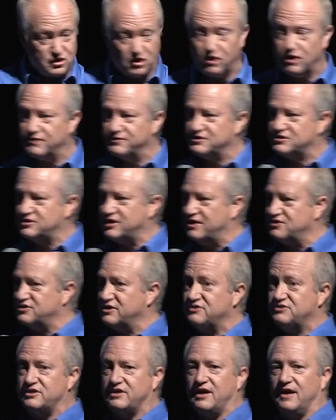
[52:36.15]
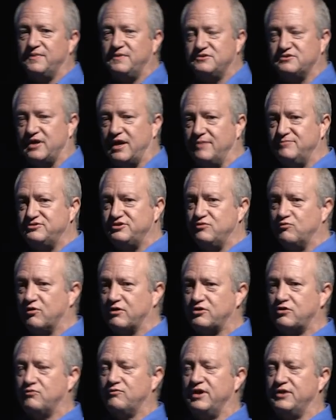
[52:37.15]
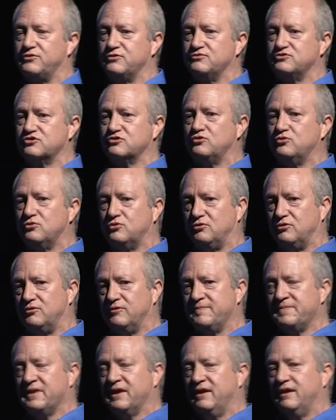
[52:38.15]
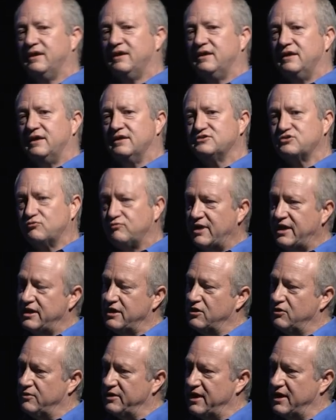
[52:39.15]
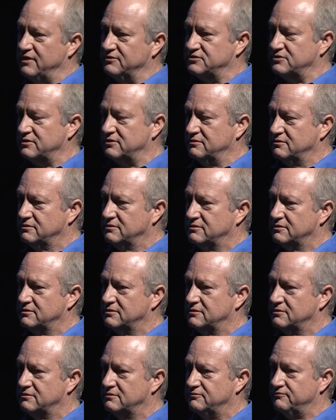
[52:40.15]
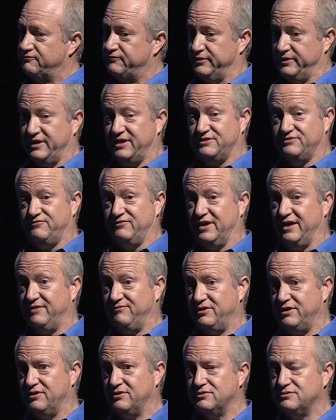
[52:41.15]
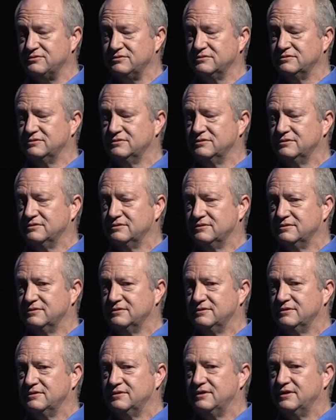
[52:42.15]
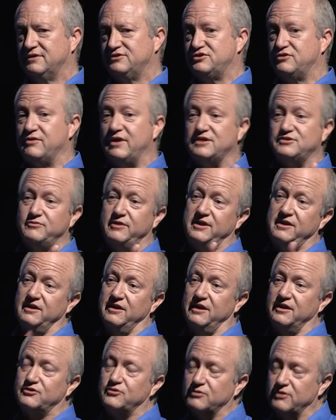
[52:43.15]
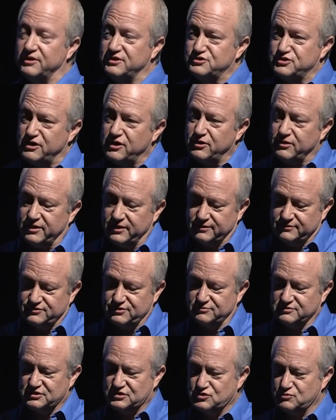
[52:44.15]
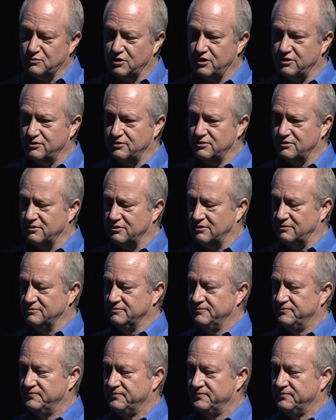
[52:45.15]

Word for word: called the station, she got the job, and she worked her way through school as a radio announcer for the next five years. She graduated in electrical engineering. She was a smart girl.